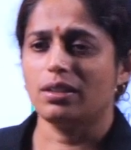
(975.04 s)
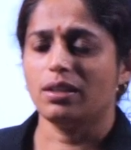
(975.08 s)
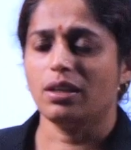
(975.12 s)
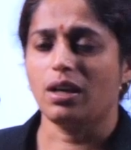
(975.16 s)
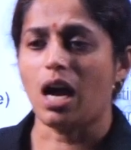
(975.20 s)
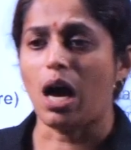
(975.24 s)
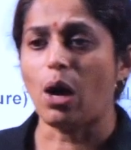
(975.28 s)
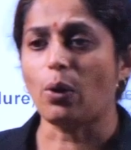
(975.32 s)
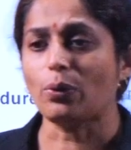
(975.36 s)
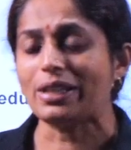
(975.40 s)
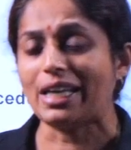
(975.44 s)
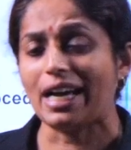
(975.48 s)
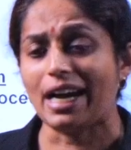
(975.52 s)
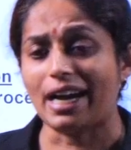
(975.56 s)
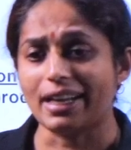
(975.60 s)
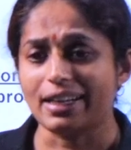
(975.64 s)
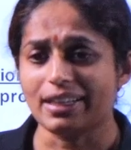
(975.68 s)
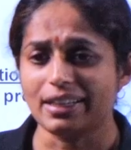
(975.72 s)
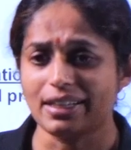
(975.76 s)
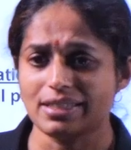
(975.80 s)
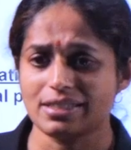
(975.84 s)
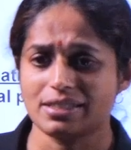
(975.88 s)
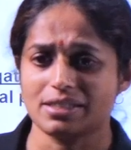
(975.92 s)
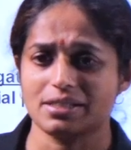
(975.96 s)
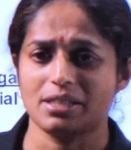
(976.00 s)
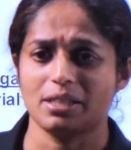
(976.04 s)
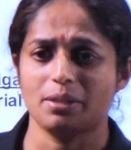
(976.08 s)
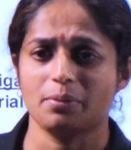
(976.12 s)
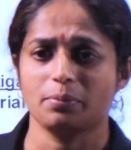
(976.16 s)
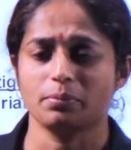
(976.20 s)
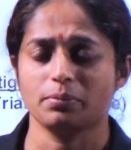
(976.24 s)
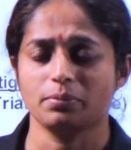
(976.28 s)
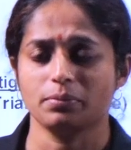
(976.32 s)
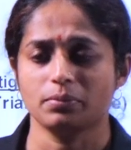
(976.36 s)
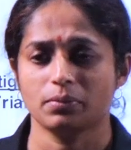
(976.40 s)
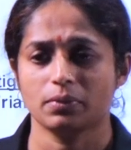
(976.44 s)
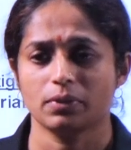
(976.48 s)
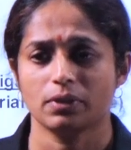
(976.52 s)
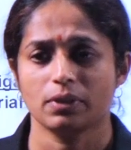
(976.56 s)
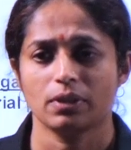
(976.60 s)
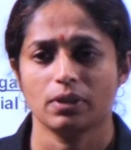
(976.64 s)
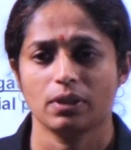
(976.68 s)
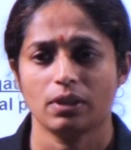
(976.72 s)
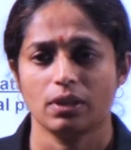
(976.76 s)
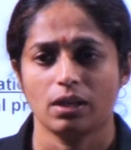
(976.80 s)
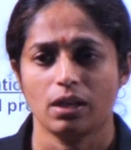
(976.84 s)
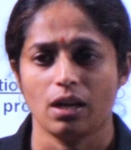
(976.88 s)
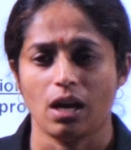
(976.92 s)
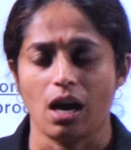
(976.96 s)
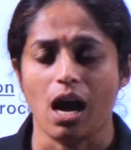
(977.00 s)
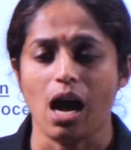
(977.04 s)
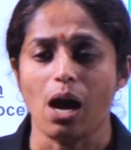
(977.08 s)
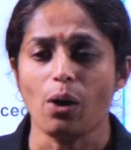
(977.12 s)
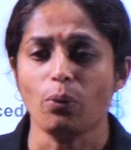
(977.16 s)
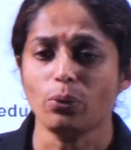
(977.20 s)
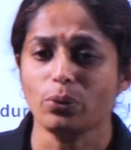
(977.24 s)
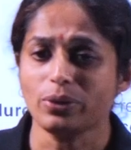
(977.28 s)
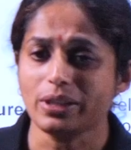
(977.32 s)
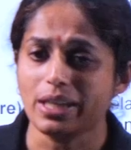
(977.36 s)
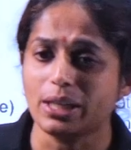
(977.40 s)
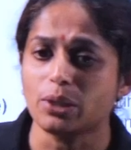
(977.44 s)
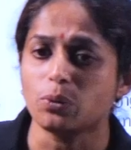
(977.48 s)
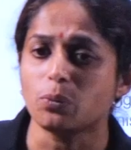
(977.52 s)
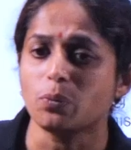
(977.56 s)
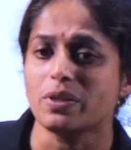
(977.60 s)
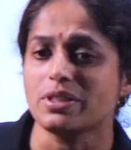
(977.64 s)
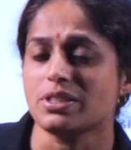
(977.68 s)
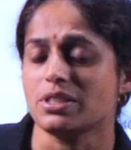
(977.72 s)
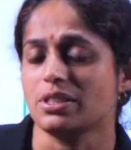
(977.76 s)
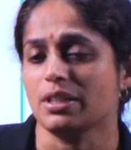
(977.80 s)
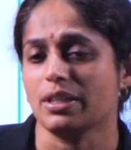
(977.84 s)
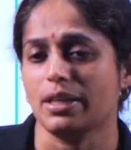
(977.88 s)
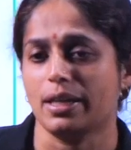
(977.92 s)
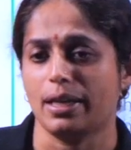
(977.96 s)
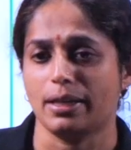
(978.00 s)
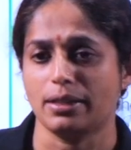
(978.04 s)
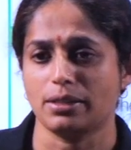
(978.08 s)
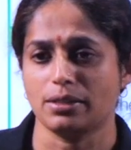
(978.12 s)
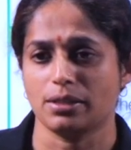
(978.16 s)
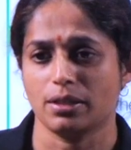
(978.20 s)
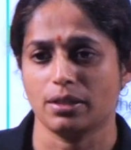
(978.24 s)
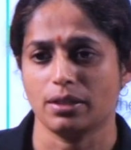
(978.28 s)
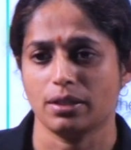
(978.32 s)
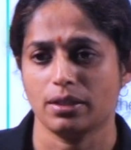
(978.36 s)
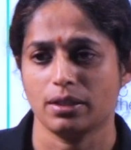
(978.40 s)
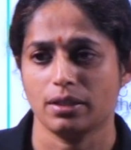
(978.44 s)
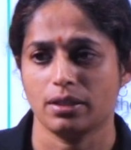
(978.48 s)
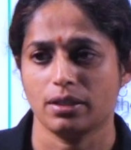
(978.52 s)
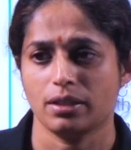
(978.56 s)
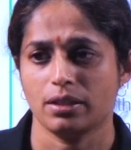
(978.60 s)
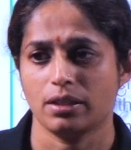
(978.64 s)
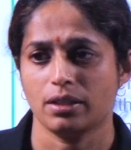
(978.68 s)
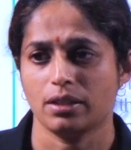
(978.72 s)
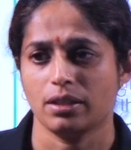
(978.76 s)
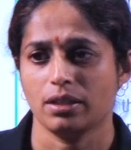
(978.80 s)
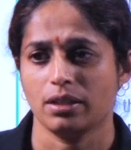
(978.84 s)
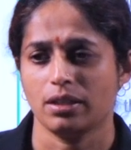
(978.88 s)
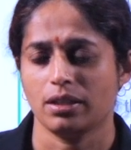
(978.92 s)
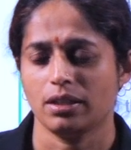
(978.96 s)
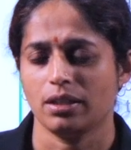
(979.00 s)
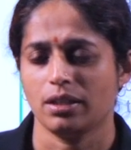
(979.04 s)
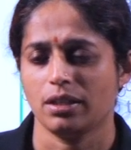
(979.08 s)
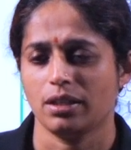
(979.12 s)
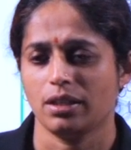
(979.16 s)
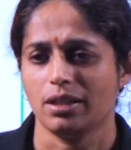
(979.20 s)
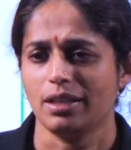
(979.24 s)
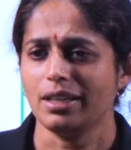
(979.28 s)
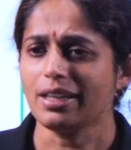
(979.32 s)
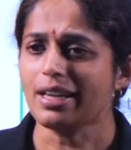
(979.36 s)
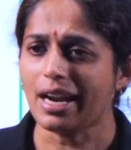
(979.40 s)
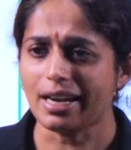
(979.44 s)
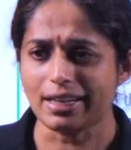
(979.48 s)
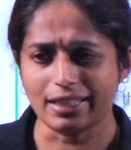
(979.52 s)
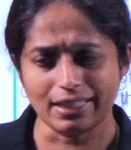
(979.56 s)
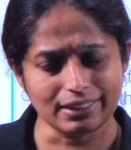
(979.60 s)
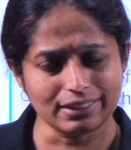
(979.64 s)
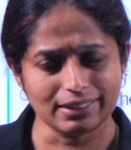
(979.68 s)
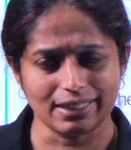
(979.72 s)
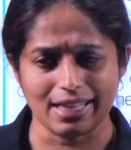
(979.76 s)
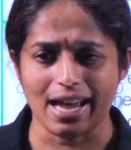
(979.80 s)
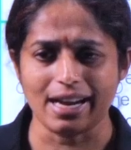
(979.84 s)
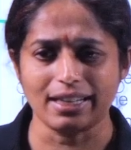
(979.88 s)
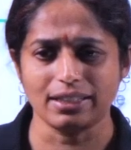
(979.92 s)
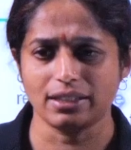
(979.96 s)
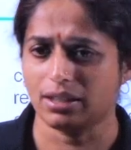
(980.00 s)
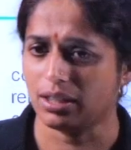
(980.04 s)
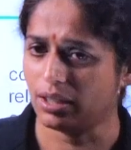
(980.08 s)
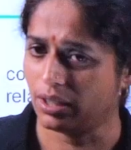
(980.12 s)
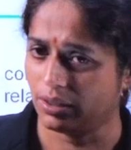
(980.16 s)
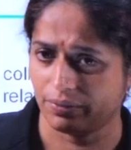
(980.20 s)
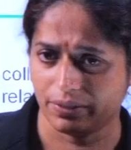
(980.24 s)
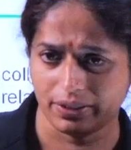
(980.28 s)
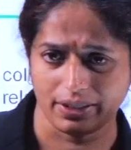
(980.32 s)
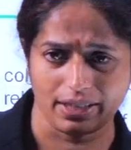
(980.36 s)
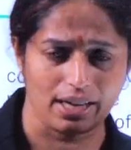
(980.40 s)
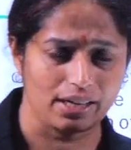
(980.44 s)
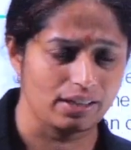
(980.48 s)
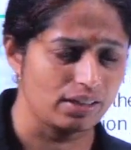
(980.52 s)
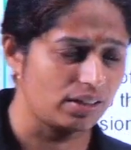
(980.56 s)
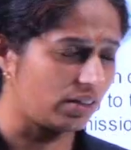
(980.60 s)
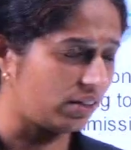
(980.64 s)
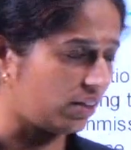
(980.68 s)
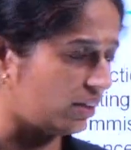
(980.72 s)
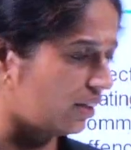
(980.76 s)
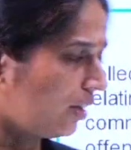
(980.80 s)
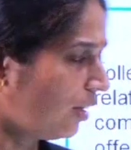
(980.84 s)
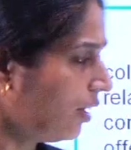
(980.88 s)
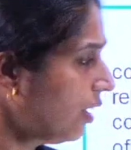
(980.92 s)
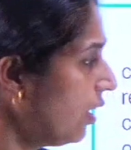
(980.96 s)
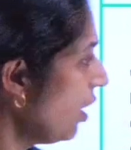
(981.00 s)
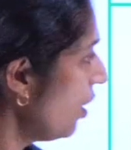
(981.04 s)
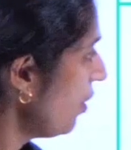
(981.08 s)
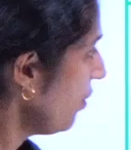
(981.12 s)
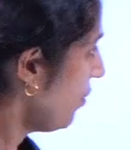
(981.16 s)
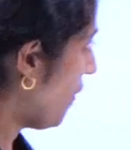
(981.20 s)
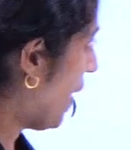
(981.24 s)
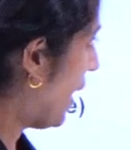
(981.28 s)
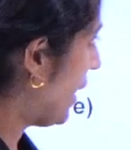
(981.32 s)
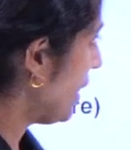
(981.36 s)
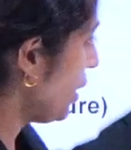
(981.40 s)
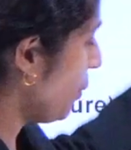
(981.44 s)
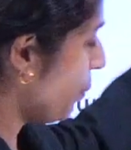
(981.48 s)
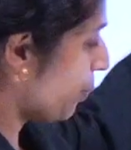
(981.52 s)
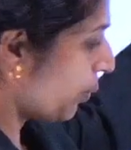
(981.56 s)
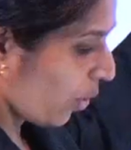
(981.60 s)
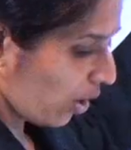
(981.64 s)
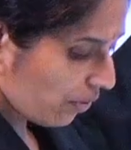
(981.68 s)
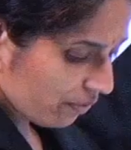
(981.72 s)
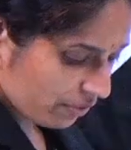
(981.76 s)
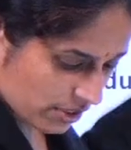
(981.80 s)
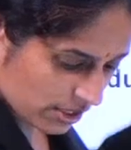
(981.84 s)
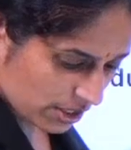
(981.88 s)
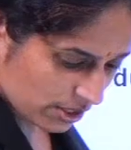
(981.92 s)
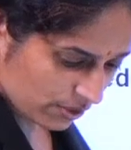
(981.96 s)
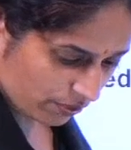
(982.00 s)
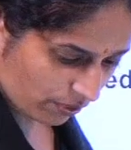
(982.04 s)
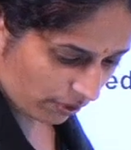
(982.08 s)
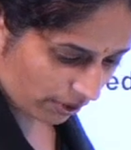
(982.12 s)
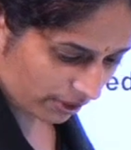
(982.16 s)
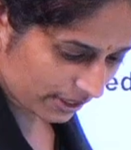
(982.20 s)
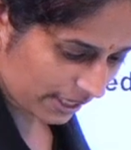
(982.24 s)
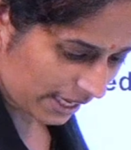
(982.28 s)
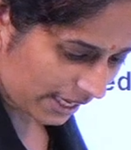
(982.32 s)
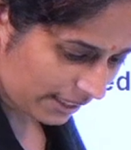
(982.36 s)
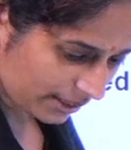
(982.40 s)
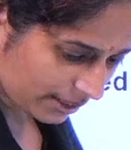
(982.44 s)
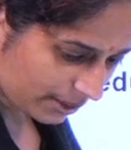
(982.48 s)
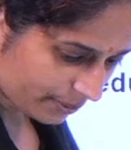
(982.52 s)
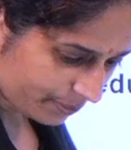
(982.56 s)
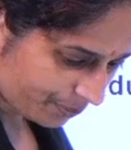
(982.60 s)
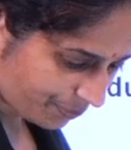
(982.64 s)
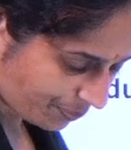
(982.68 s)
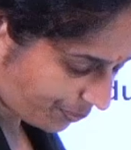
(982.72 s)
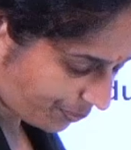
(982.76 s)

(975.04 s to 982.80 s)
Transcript: how they arrest him, how do they investigate. Regarding that, we can find the provisions for that.